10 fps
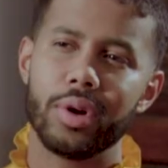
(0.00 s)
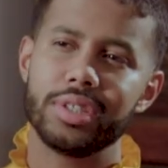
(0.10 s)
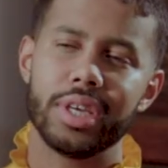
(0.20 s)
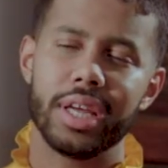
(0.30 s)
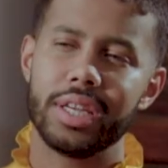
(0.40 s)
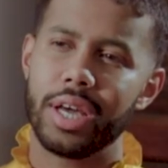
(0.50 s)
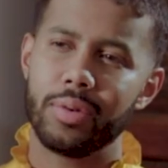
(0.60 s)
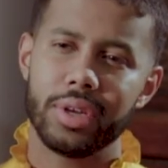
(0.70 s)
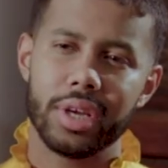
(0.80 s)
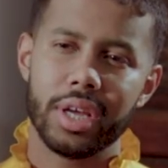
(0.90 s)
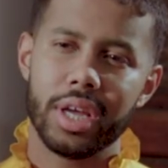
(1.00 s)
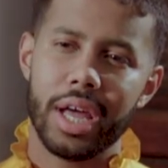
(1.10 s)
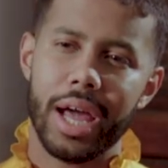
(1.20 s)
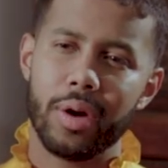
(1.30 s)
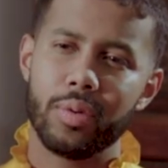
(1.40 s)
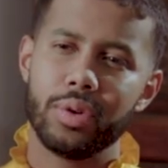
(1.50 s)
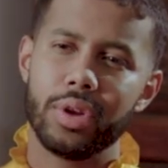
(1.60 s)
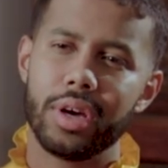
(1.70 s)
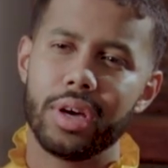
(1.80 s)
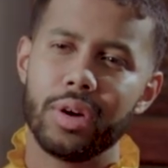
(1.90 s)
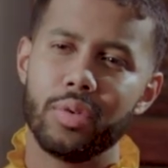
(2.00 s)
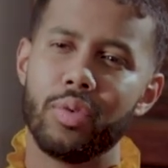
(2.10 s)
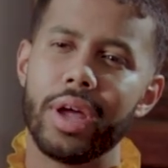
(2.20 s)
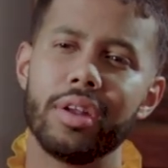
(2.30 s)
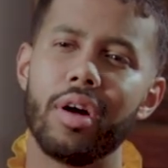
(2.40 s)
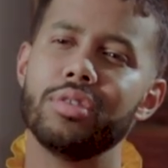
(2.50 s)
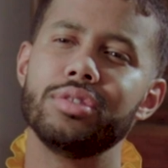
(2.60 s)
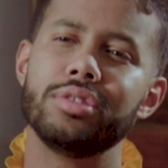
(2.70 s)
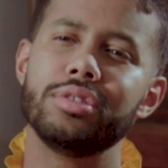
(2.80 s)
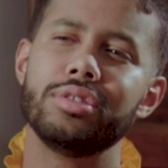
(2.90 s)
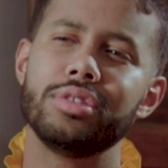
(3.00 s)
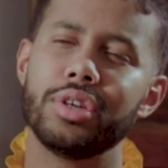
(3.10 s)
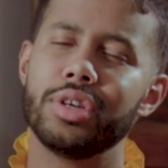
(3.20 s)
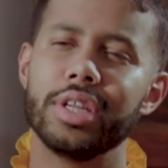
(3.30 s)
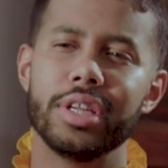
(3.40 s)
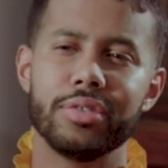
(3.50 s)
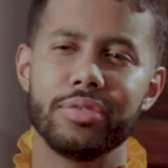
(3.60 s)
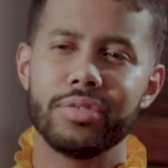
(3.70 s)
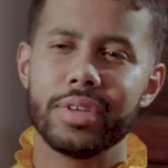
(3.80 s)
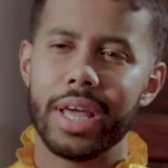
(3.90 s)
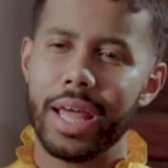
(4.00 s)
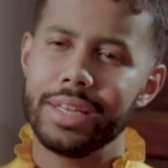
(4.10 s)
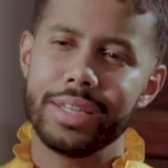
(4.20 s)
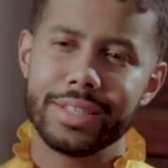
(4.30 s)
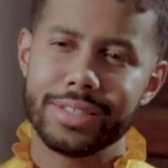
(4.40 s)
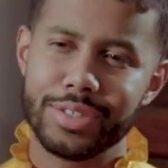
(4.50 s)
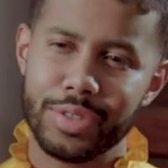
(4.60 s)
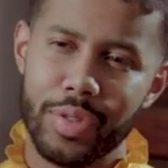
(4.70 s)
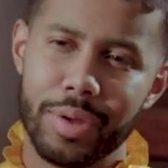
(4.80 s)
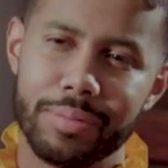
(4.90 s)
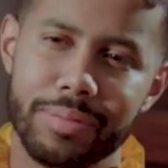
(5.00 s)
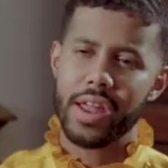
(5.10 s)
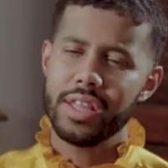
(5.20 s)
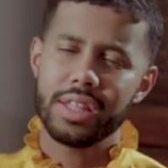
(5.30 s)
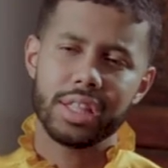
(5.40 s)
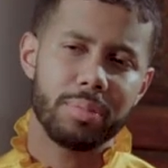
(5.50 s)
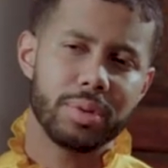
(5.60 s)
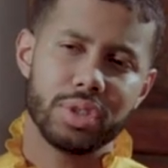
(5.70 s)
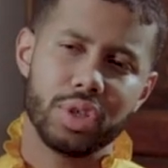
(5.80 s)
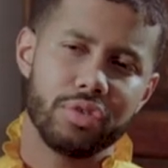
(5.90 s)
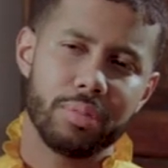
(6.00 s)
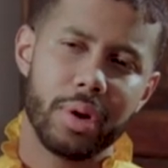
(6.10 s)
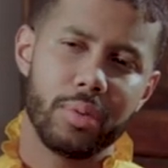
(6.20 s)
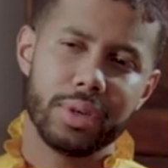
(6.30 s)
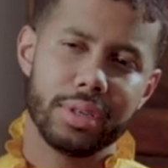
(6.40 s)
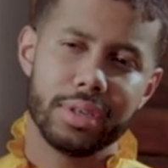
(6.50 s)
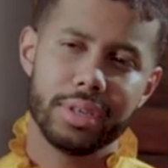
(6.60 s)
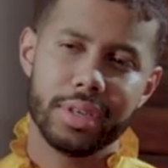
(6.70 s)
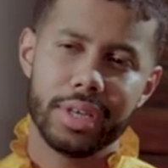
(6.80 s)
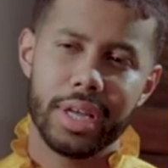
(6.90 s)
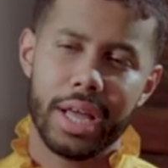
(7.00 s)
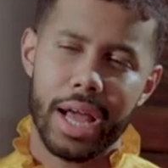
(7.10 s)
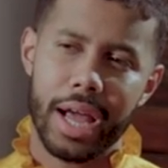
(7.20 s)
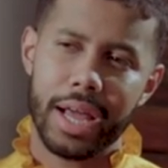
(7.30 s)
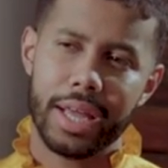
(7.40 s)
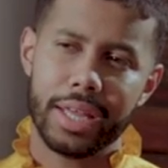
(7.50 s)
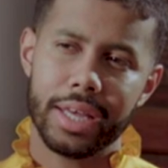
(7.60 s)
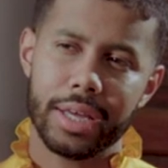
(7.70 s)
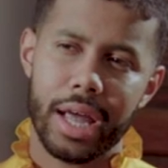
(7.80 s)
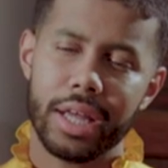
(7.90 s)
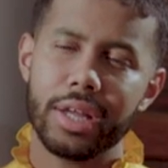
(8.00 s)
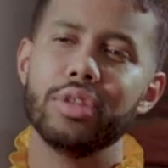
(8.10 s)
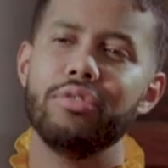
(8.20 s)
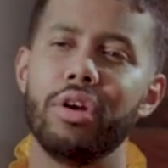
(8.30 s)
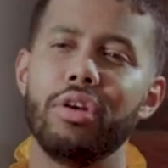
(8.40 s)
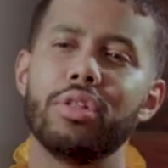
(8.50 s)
want to end. I would write alternative endings to them. Anything that preserved my wonder, I held very